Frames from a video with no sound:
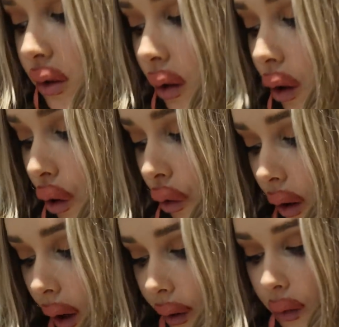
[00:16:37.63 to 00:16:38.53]
So
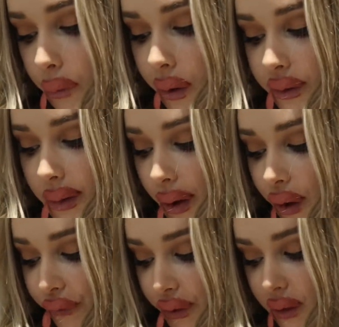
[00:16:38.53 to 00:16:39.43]
I'm gonna pull out some
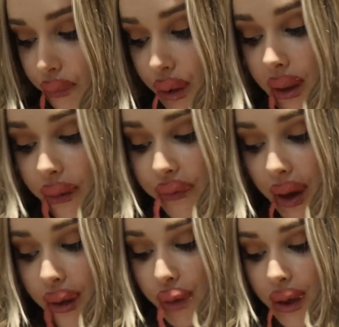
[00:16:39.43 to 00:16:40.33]
outfits and we're gonna
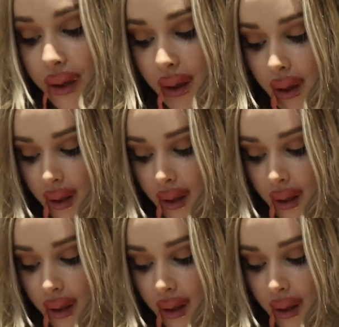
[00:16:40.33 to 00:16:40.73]
find one.